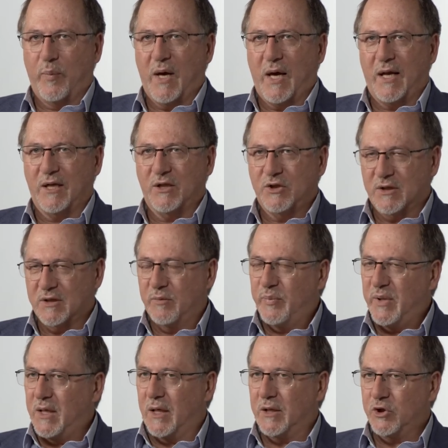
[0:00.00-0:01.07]
and are just a
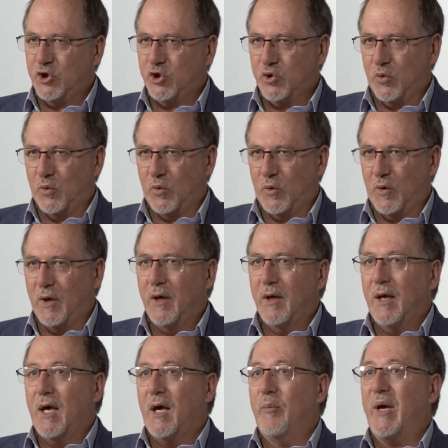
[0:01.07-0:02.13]
bit unsure
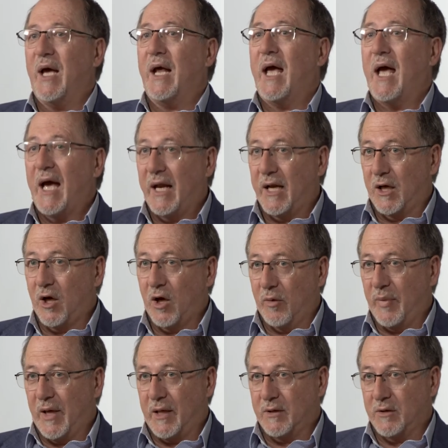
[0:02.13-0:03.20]
about how to go
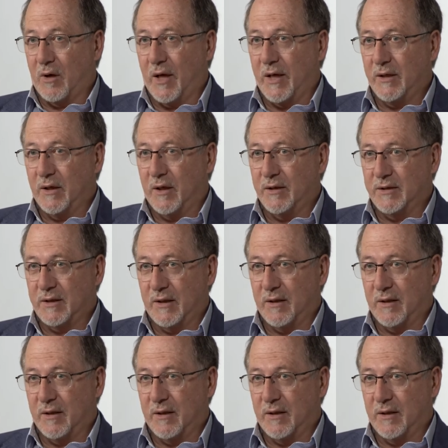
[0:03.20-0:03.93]
about diagnosing